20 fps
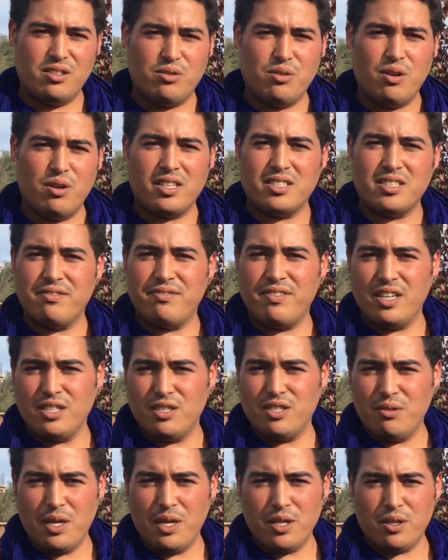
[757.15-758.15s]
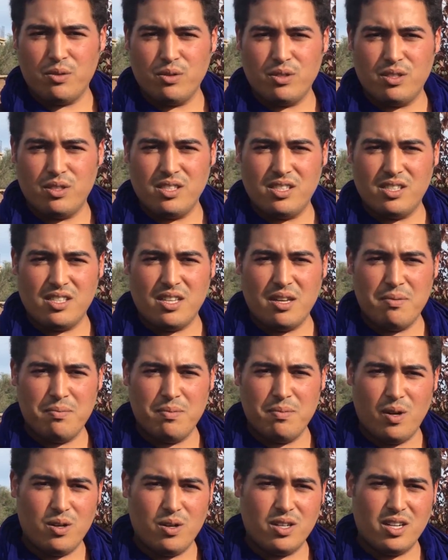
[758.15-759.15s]
to activate the
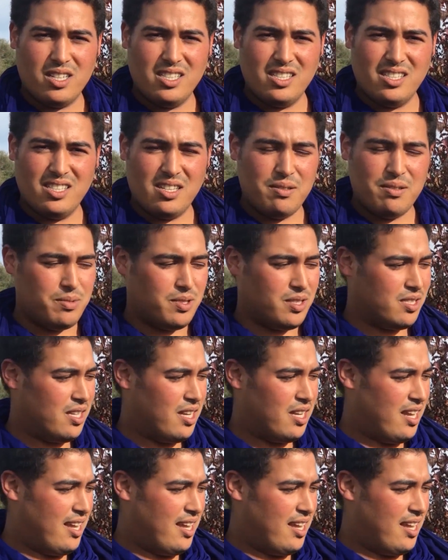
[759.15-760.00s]
microsystem organisms,